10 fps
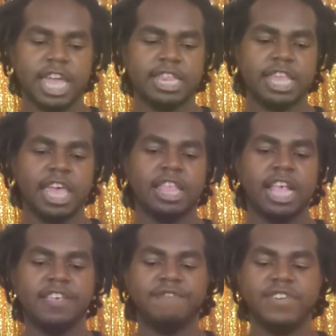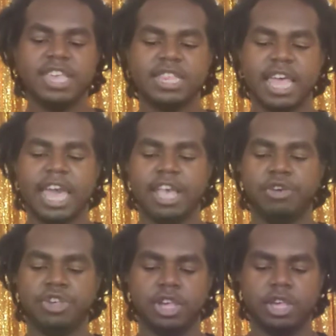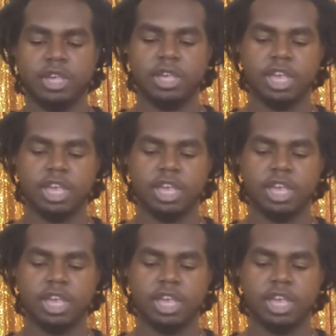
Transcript: Like I said, a lot of fixed sign energy